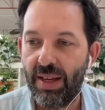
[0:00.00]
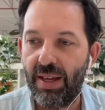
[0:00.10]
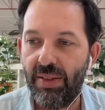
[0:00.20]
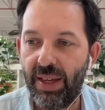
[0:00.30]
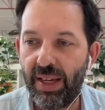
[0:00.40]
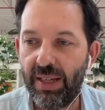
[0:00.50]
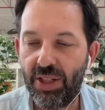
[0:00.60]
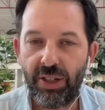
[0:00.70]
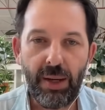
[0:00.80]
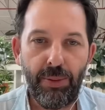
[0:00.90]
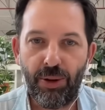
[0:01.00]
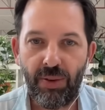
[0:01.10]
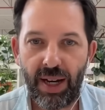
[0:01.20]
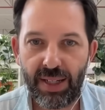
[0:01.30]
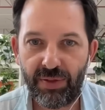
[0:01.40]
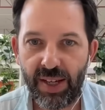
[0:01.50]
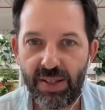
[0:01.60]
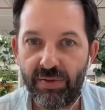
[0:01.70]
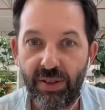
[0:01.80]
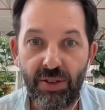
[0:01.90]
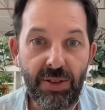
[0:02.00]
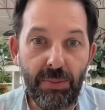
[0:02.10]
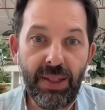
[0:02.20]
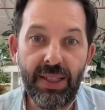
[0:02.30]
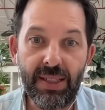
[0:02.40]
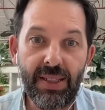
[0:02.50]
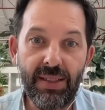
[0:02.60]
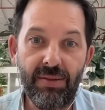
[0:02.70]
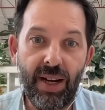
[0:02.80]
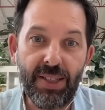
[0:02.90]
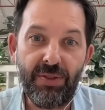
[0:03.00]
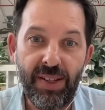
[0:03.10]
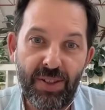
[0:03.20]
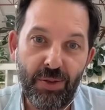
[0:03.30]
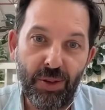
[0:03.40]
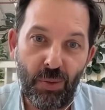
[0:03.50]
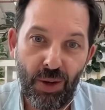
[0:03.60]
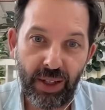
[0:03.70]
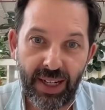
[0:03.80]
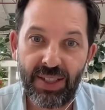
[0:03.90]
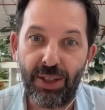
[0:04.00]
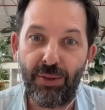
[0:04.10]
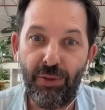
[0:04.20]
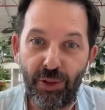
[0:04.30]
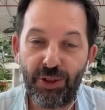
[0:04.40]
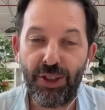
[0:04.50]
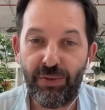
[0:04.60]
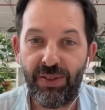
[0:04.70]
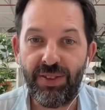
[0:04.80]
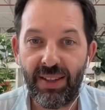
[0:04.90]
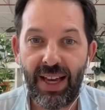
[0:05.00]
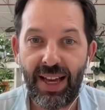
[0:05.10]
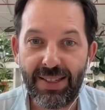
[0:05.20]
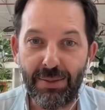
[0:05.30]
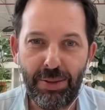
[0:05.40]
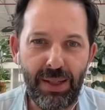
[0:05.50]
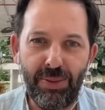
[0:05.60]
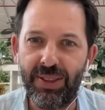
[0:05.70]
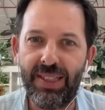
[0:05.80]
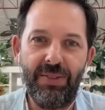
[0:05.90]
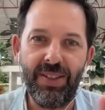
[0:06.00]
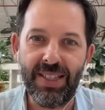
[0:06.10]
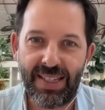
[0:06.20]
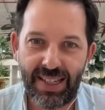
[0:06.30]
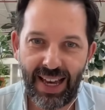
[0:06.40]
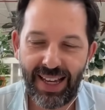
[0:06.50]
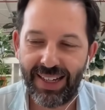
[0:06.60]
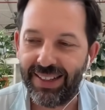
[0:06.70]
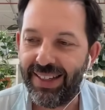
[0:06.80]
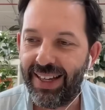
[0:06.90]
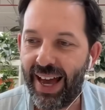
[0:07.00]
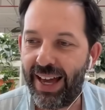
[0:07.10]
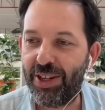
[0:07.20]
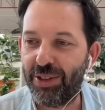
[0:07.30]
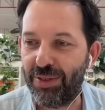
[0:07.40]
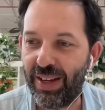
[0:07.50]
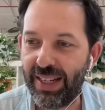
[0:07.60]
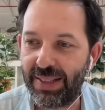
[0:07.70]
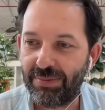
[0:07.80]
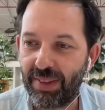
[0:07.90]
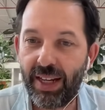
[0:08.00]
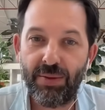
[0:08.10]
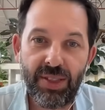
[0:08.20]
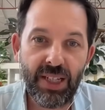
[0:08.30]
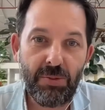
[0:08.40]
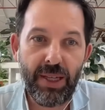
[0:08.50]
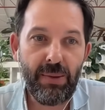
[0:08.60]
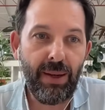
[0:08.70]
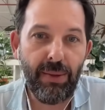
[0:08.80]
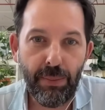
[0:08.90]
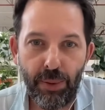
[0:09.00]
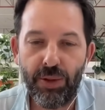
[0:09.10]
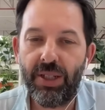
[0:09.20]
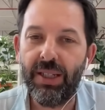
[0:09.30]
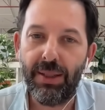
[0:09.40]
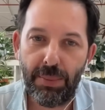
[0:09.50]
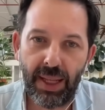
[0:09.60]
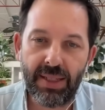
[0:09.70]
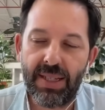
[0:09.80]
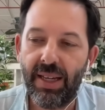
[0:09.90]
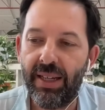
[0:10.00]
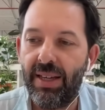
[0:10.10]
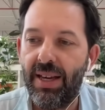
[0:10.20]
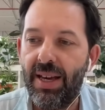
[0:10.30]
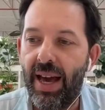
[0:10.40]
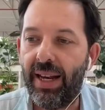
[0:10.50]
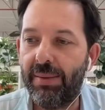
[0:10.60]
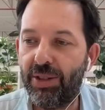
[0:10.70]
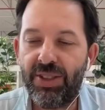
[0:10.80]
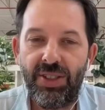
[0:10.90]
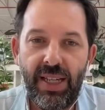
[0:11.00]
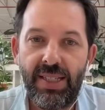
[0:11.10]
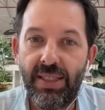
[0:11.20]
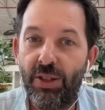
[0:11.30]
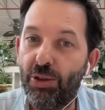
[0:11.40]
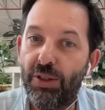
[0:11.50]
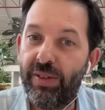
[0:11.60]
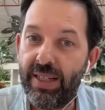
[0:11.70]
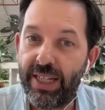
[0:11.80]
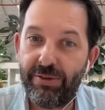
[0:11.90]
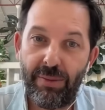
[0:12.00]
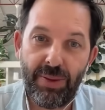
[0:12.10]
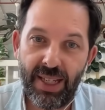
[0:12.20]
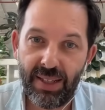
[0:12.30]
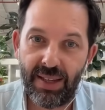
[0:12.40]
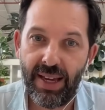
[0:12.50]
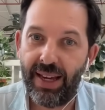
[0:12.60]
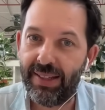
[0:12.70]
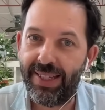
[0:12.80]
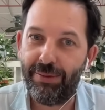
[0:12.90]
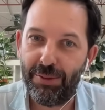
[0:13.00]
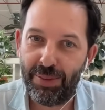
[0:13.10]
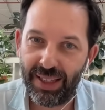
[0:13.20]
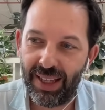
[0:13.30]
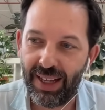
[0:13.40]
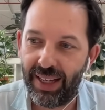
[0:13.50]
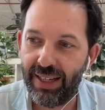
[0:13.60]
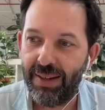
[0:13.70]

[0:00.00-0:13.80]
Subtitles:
the Jaipur Writers' Festival. It's the biggest writers' festival in the world, actually. It's got 450,000 people. It's kind of an insane annual event. And I was there speaking about my book and Palestine. And I'm not suggesting that all of India is represented there, because that would be a lie.